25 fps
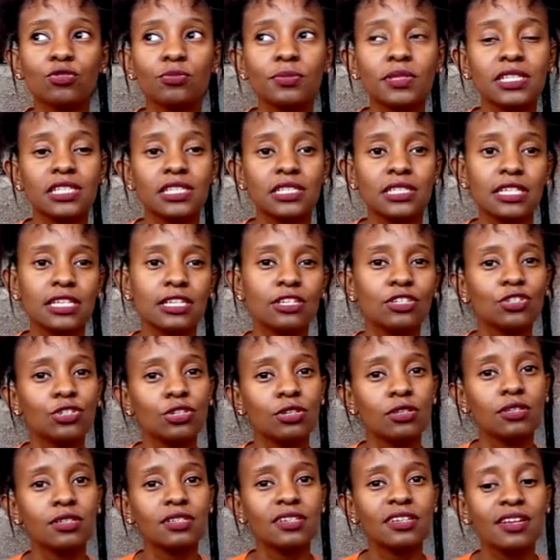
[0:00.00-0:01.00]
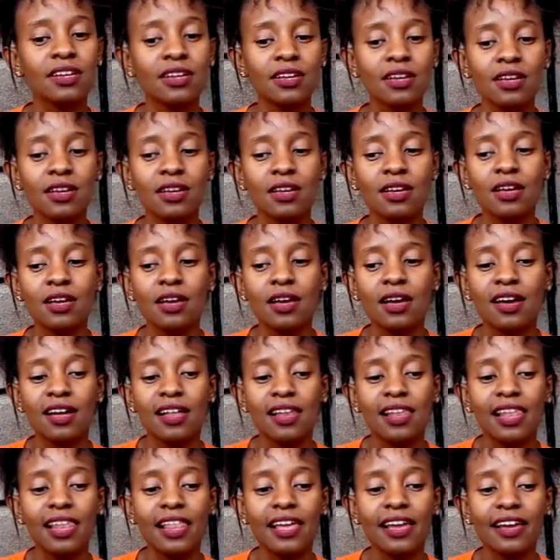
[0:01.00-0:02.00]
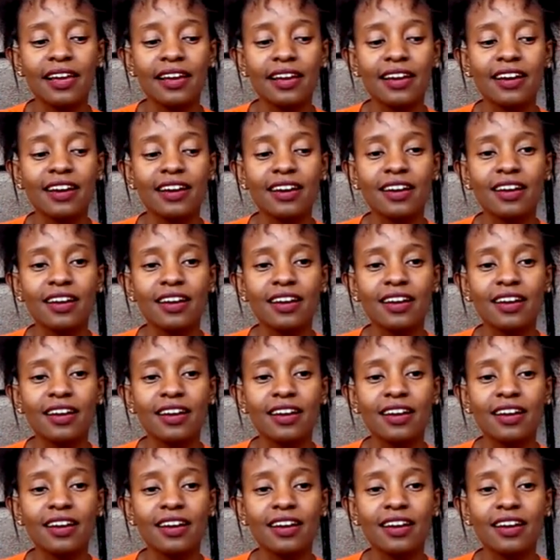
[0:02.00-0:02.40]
meditation, like,